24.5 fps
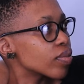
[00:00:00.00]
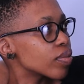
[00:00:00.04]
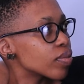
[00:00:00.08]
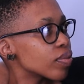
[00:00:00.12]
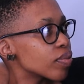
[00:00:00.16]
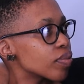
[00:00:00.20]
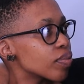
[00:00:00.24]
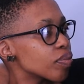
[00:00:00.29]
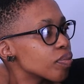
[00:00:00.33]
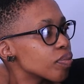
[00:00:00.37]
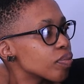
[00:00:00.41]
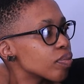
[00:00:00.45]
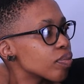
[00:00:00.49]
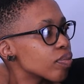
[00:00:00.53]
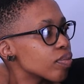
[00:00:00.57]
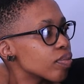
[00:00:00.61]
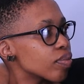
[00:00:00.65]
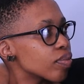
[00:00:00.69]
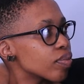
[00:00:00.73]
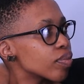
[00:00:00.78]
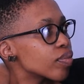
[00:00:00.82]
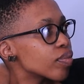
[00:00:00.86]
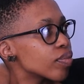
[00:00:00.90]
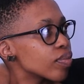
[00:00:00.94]

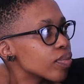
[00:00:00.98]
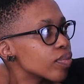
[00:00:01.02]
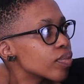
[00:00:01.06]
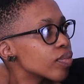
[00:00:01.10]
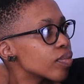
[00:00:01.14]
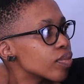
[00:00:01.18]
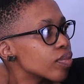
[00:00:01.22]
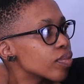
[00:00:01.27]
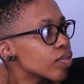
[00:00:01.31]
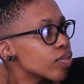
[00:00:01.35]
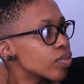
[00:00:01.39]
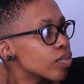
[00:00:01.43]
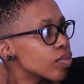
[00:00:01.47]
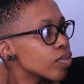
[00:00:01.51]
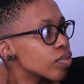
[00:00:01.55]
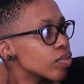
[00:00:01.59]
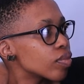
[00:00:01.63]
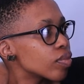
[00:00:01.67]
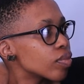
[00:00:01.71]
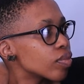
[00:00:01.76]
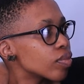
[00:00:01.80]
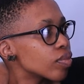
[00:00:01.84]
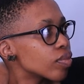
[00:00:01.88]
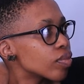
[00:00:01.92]

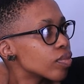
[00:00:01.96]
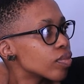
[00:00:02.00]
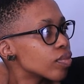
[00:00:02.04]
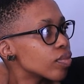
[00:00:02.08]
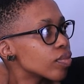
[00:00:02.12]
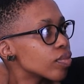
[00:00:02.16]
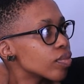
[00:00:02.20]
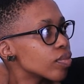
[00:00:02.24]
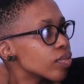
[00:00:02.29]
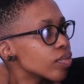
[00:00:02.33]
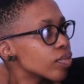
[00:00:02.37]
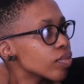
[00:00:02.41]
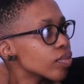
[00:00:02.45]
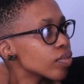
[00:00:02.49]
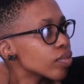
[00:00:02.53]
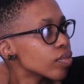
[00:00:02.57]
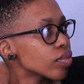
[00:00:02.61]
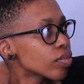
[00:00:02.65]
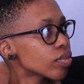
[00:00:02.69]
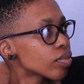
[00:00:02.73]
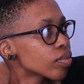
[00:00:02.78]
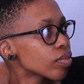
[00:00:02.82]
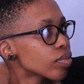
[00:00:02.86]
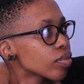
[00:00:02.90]

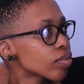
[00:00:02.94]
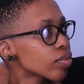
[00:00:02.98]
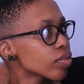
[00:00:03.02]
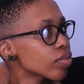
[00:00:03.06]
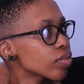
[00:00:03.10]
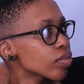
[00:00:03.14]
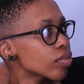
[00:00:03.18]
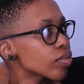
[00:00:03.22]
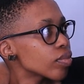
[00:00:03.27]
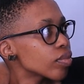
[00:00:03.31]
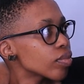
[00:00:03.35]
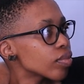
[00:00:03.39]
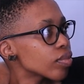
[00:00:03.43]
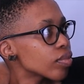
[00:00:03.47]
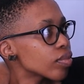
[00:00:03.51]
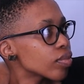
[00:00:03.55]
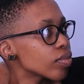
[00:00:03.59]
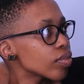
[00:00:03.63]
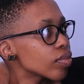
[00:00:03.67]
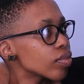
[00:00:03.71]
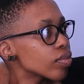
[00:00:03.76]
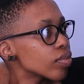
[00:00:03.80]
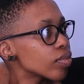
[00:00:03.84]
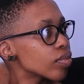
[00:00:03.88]

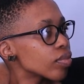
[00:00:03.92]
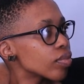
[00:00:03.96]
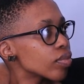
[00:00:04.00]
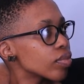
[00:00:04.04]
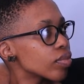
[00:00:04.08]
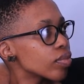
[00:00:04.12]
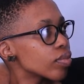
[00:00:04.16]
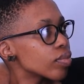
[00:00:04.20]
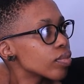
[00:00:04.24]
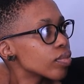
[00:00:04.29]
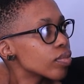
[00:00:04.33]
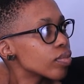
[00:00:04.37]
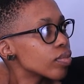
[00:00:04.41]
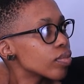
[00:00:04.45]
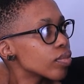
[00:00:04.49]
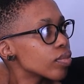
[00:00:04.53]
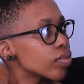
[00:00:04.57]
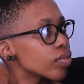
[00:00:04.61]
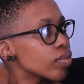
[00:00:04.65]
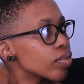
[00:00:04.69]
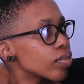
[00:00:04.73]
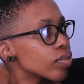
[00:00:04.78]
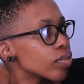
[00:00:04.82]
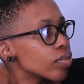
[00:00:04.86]

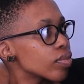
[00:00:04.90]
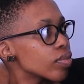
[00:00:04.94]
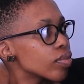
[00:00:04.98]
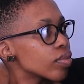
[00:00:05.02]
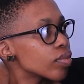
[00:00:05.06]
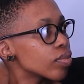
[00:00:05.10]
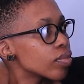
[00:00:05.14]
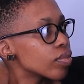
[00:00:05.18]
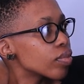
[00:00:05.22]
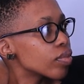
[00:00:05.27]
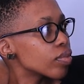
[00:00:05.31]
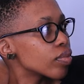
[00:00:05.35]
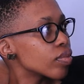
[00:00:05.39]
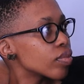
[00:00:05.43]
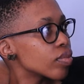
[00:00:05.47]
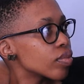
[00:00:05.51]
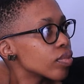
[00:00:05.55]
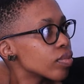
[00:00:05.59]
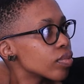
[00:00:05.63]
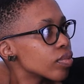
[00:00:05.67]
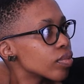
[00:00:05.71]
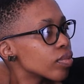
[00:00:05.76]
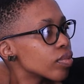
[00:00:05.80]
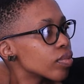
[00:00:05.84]

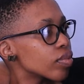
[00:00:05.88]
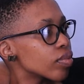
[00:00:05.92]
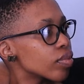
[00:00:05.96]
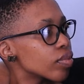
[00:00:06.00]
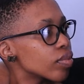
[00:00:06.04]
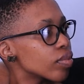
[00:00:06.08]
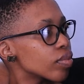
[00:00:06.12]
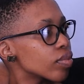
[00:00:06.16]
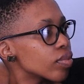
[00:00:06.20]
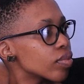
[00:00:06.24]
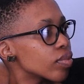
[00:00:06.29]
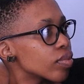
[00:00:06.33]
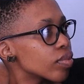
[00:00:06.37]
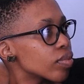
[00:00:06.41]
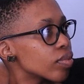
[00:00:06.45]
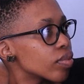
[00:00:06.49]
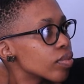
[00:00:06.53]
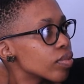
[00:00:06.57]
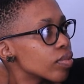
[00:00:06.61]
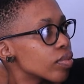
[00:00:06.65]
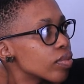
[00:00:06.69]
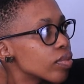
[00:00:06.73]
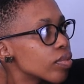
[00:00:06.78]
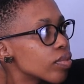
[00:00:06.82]

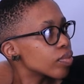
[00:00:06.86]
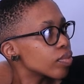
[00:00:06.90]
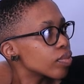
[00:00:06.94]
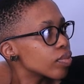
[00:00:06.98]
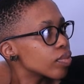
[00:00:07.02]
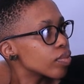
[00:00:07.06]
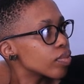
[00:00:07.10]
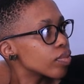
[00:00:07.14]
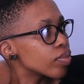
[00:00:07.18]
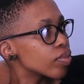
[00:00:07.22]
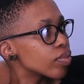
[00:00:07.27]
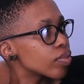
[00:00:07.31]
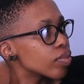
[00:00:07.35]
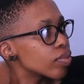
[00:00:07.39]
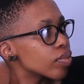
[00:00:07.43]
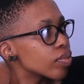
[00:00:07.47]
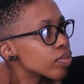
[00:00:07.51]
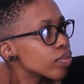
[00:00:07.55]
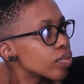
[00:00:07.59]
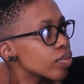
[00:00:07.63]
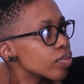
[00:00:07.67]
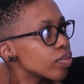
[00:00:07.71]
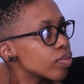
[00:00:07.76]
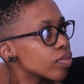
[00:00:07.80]

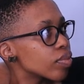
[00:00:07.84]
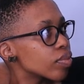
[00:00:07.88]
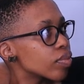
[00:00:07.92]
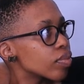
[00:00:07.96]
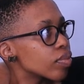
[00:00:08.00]
The person shown says nothing.